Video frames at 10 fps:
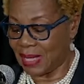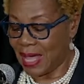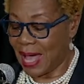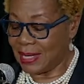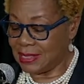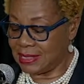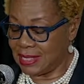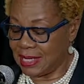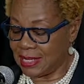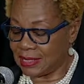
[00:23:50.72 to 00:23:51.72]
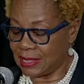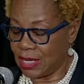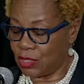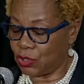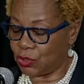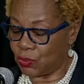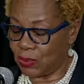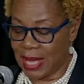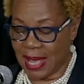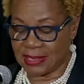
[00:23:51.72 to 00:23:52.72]
And indeed, not
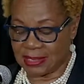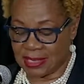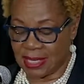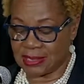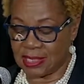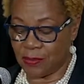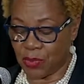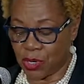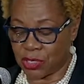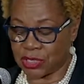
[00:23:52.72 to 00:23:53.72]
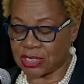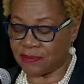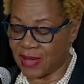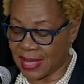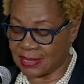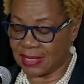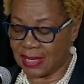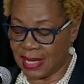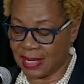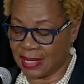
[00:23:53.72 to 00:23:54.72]
only has CXC emerged as a vital
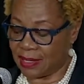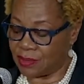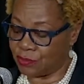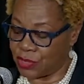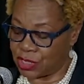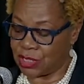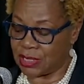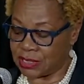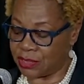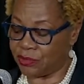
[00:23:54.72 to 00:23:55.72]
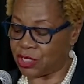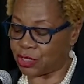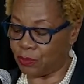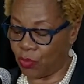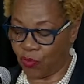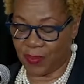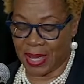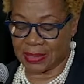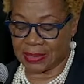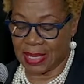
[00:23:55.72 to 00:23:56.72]
link in the regional integration
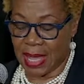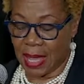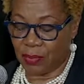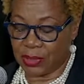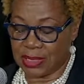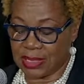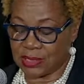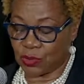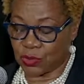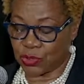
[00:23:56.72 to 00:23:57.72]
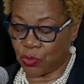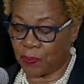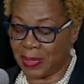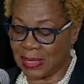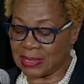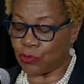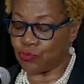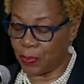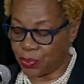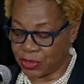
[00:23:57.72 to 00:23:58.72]
movement, but it has also built a
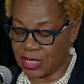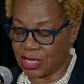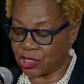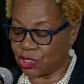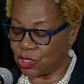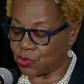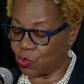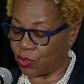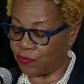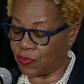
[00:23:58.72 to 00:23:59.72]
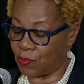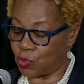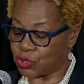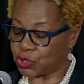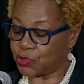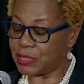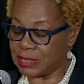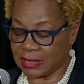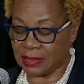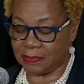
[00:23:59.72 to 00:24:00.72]
reputation as one of the most
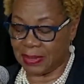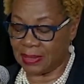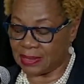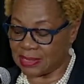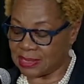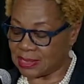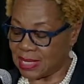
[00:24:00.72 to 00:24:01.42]
critical pillars